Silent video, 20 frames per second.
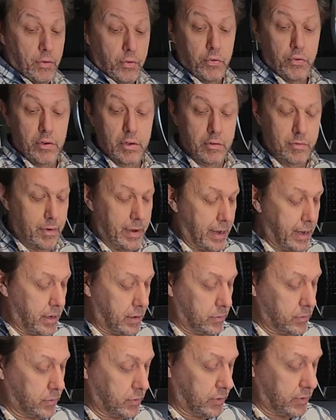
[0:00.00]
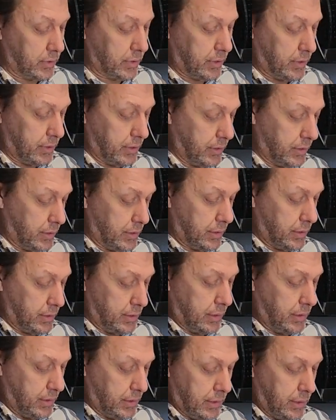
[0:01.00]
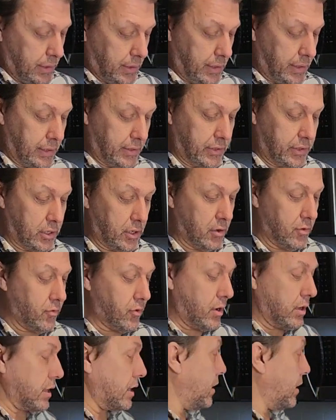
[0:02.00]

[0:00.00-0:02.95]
3 rounds. It's still rock